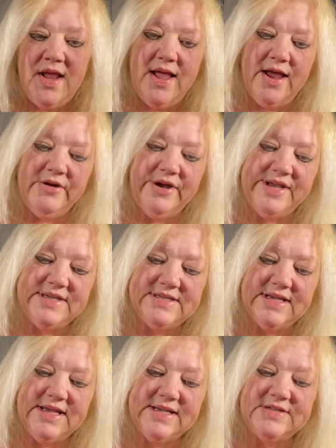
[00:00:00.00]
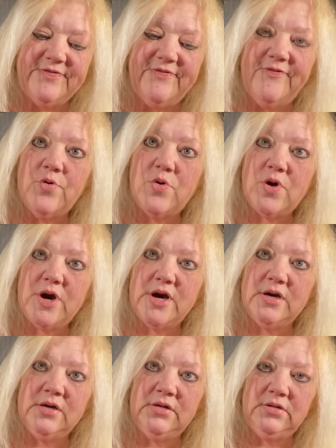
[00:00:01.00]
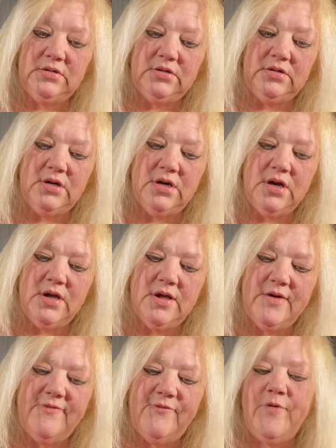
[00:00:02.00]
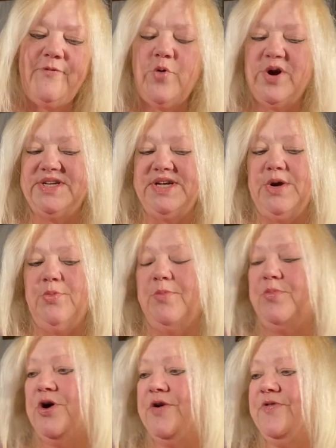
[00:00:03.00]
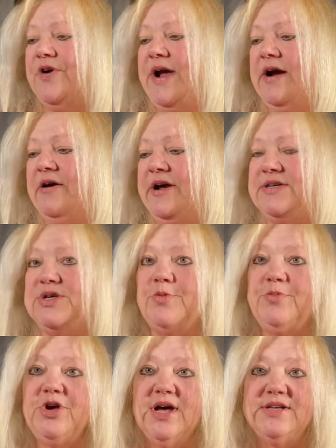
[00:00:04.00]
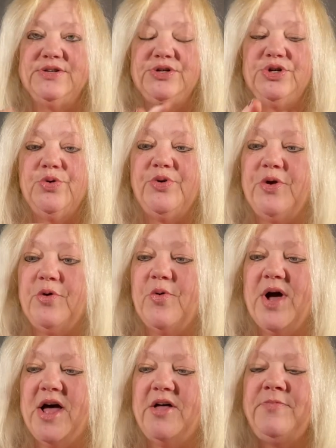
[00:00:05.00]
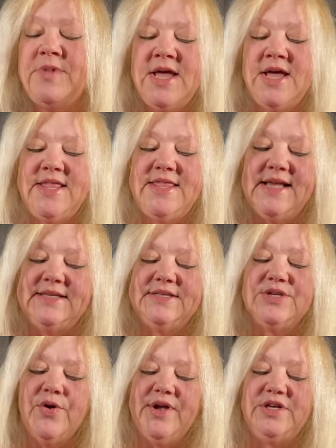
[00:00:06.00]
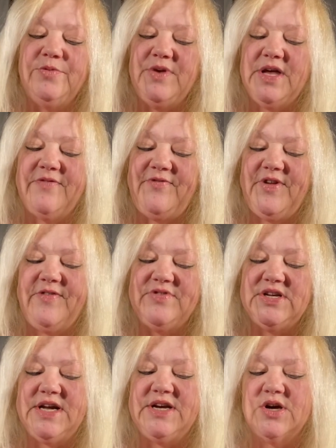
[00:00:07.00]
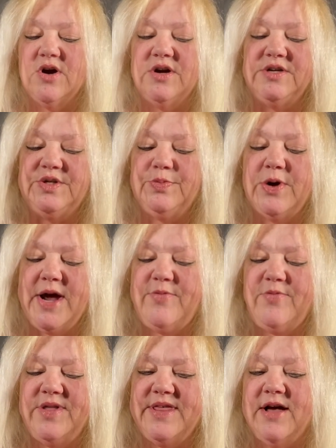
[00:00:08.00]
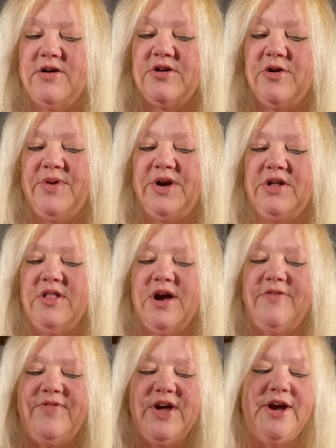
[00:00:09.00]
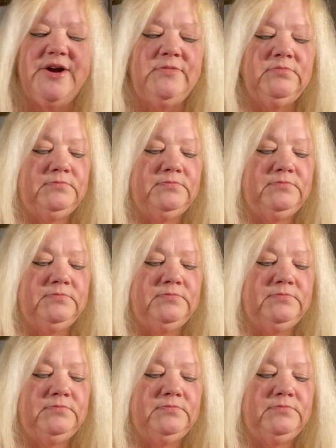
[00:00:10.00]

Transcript: Aries is 4... 414 we'll put for Aries. Hope you guys are doing well. This is going to be a 15 card spread with outcome and clarifier.